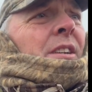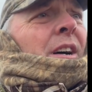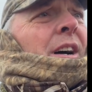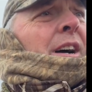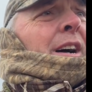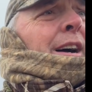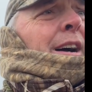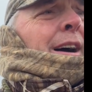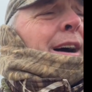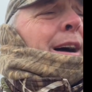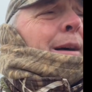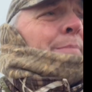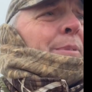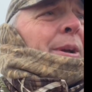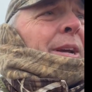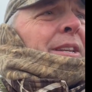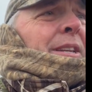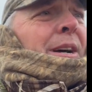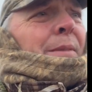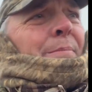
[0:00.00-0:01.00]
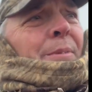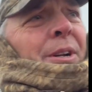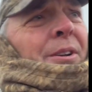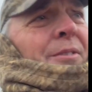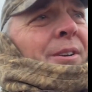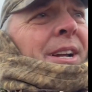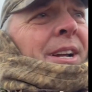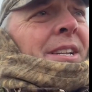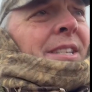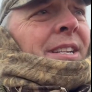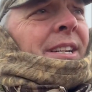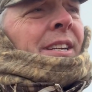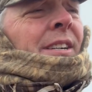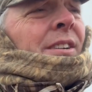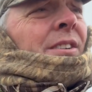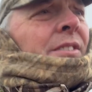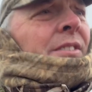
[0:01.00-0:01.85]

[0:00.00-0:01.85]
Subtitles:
I picked up a great deal.